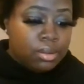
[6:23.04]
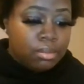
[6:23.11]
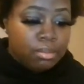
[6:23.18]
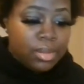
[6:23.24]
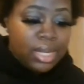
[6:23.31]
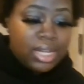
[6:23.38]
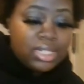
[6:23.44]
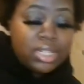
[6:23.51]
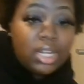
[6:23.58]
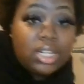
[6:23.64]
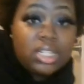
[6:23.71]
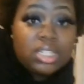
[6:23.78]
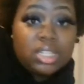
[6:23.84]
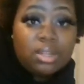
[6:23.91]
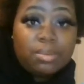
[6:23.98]
Mind y'all,
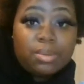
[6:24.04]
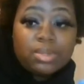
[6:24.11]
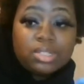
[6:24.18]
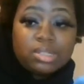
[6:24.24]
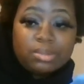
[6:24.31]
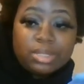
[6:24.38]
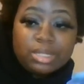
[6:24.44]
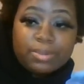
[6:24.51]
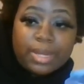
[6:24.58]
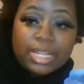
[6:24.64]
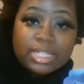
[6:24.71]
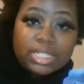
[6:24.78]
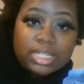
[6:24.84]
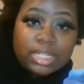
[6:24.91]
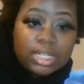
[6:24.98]
these stuff supposed to be
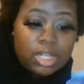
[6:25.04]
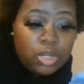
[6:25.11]
spicy.